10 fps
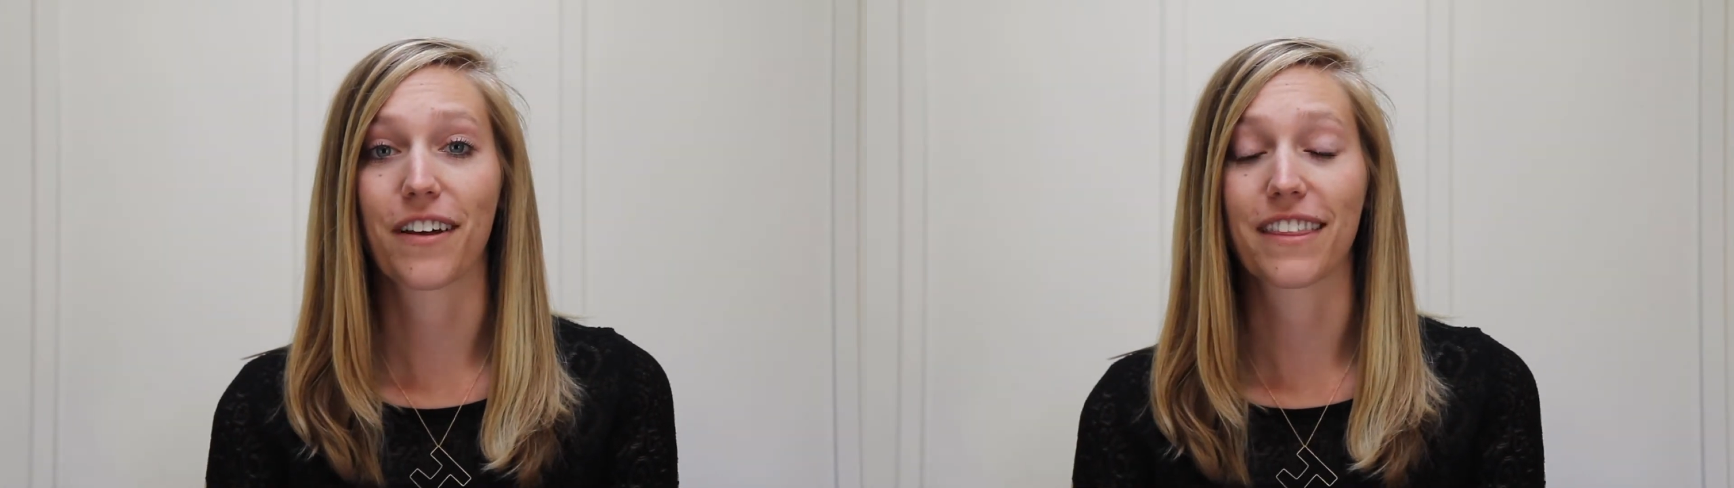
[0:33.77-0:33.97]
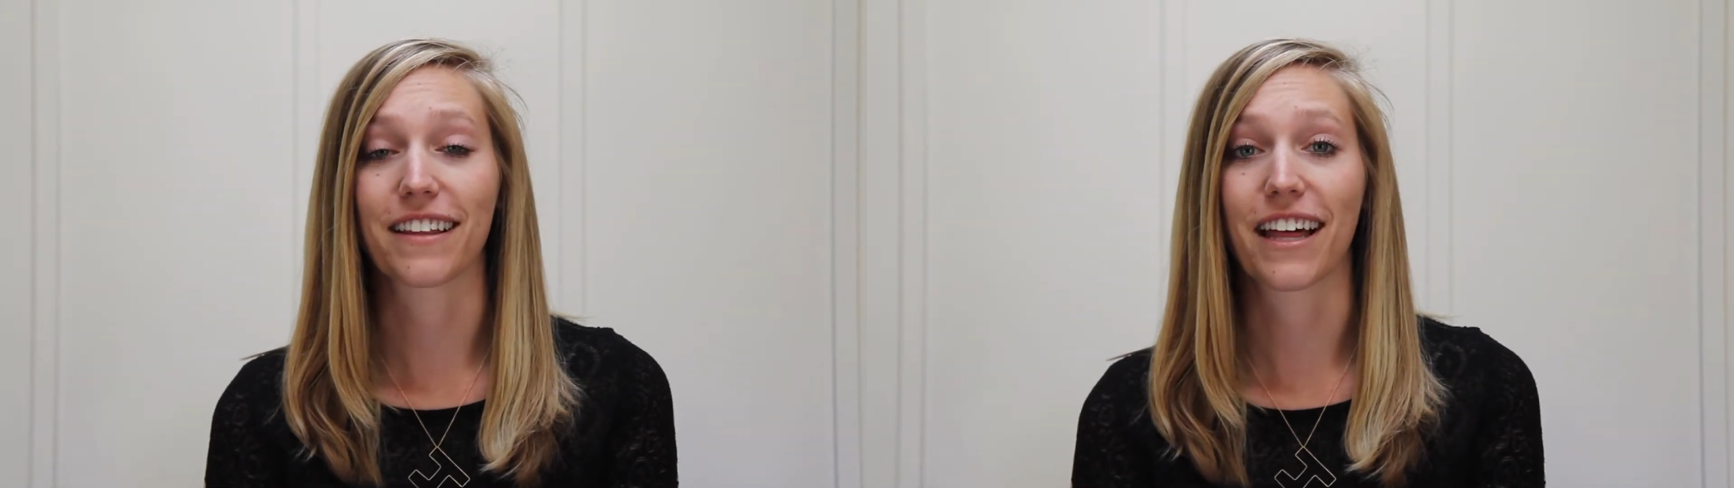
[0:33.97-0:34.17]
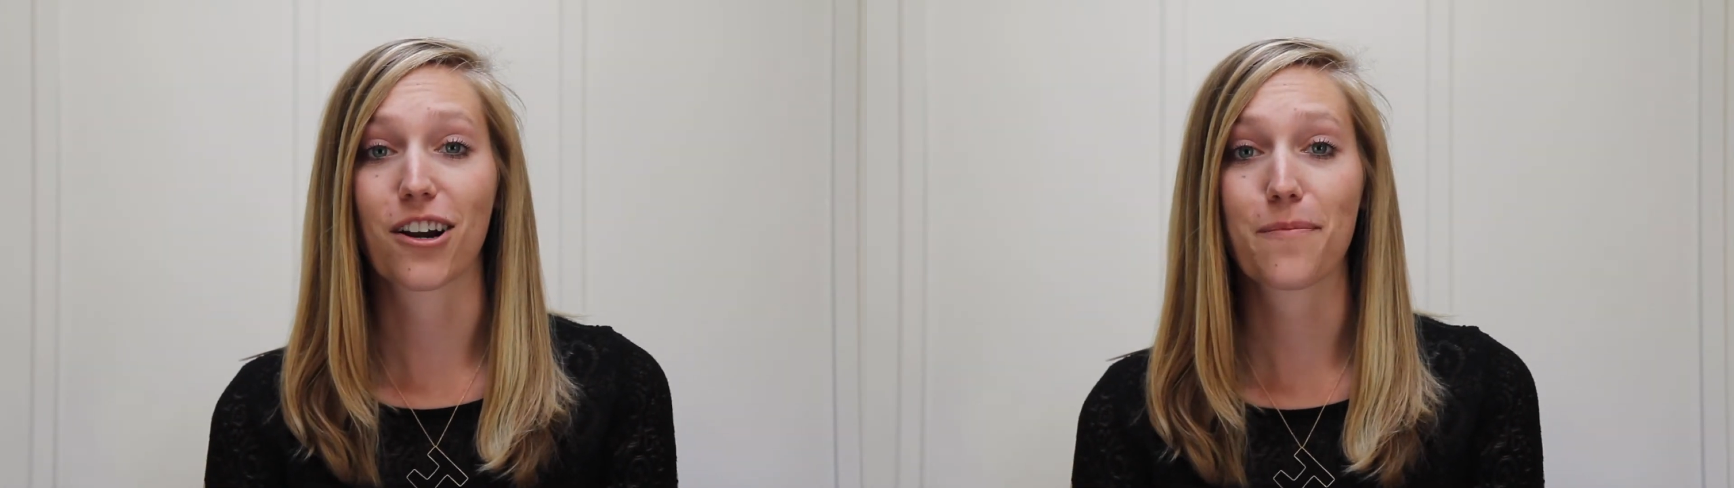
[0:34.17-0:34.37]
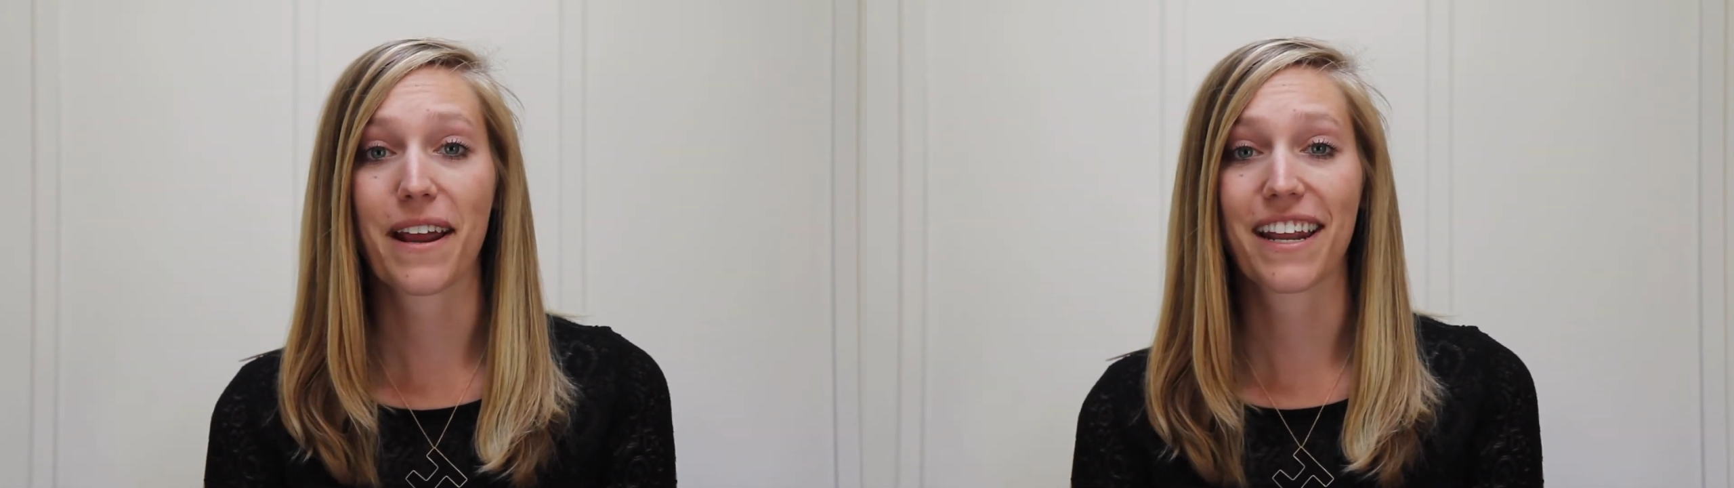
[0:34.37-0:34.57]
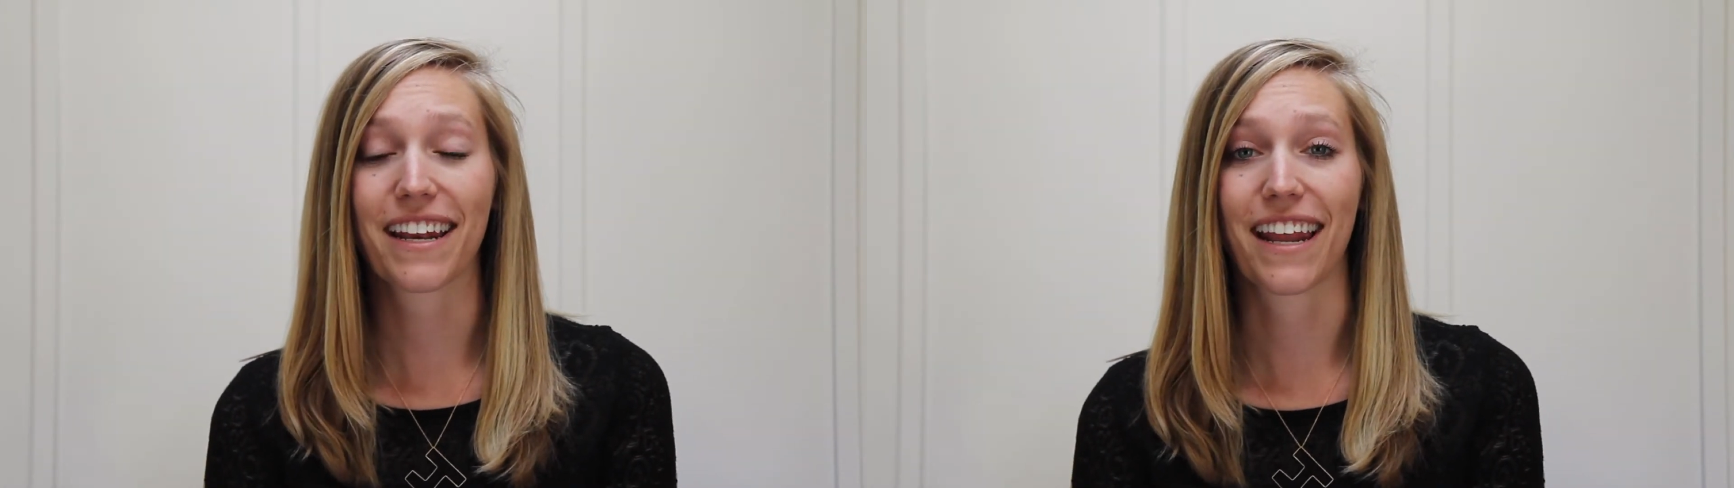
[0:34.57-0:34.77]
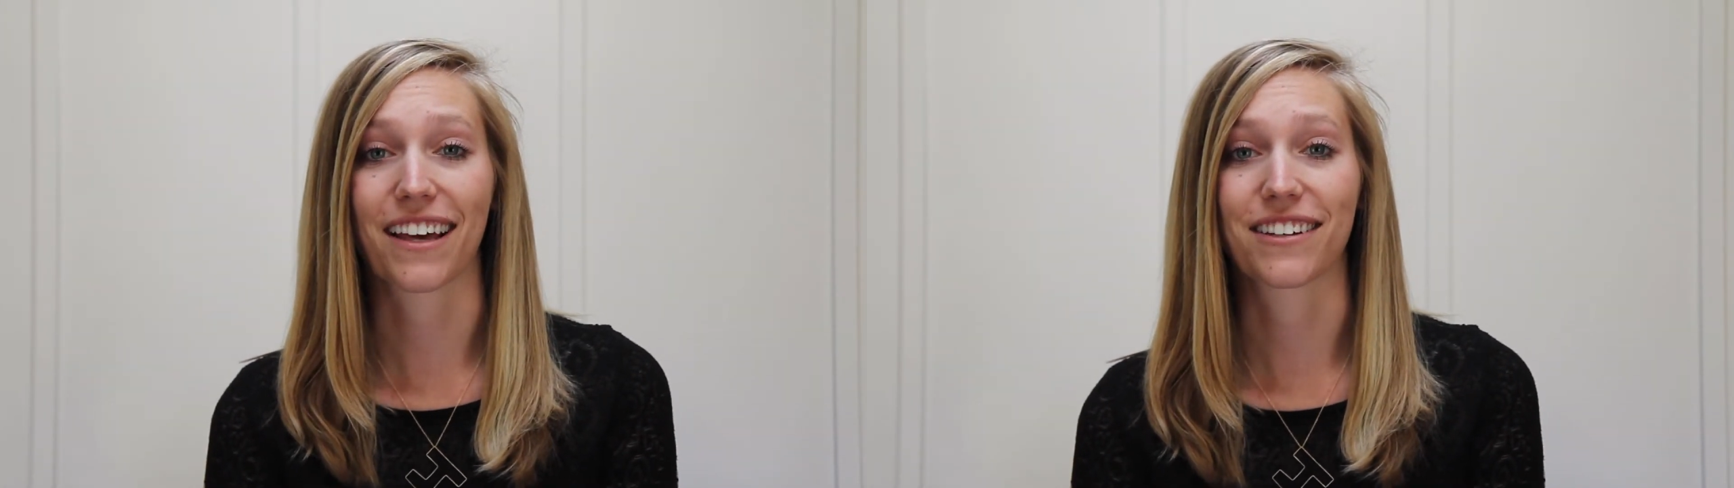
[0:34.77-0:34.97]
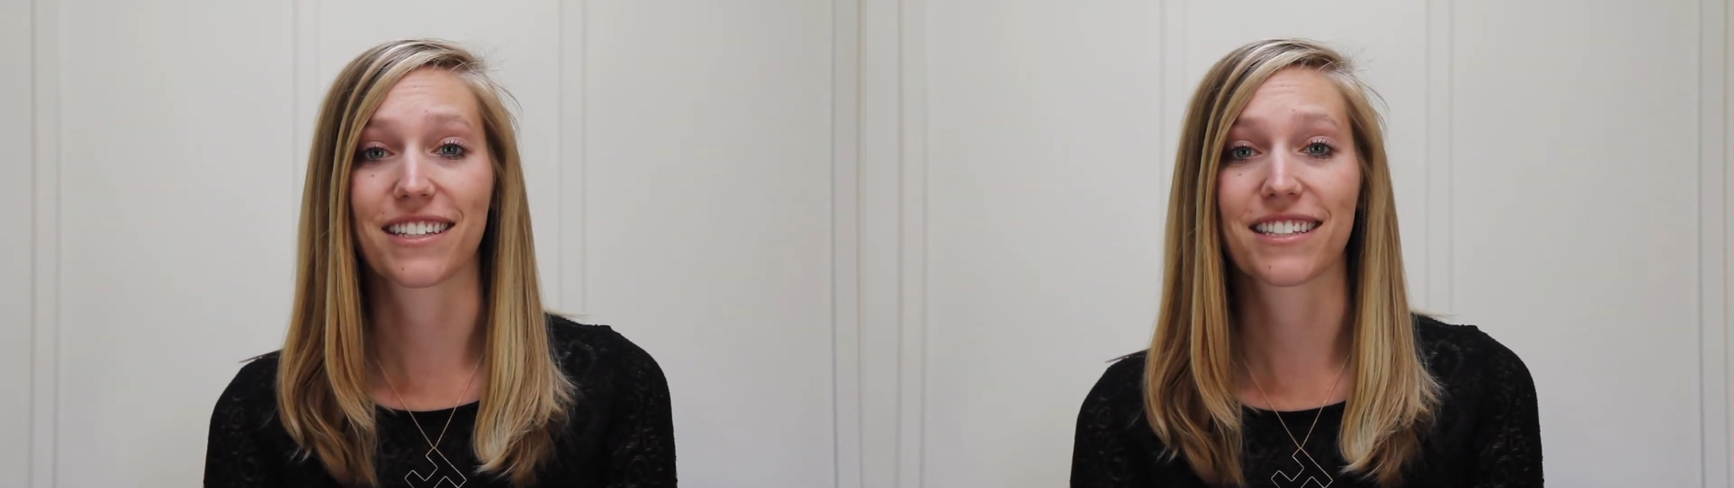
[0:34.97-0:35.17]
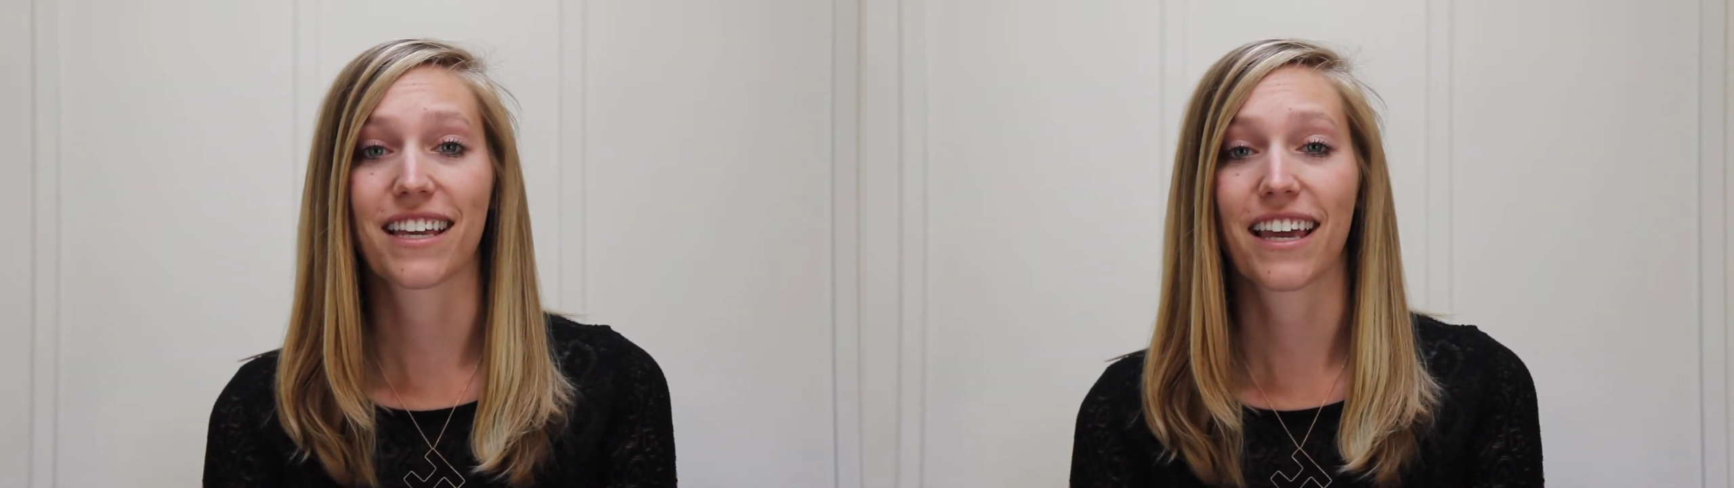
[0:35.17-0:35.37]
the letter pendant necklace